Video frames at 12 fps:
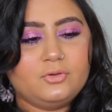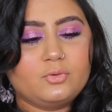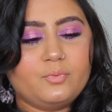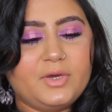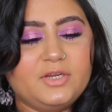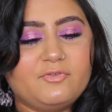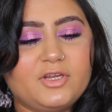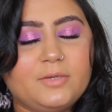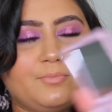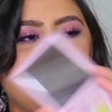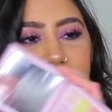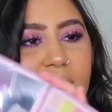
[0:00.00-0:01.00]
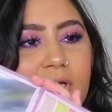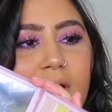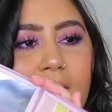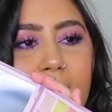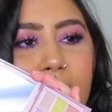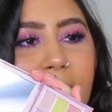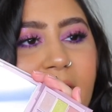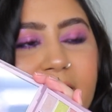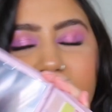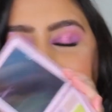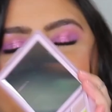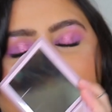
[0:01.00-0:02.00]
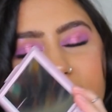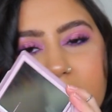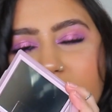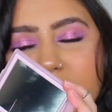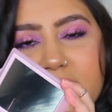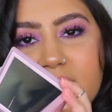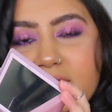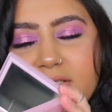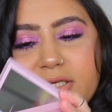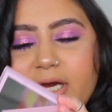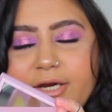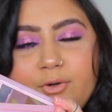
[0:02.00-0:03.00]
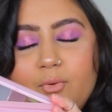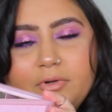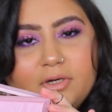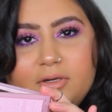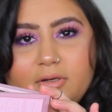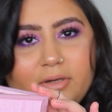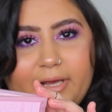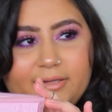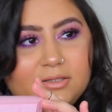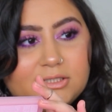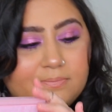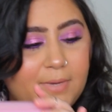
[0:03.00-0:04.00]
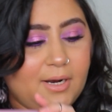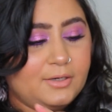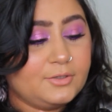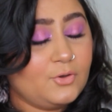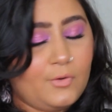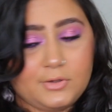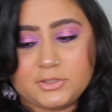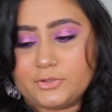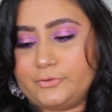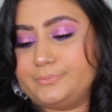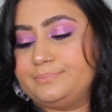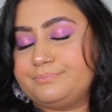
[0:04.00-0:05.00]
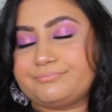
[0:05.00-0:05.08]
look very pretty, but I seriously, I don't like this palette also.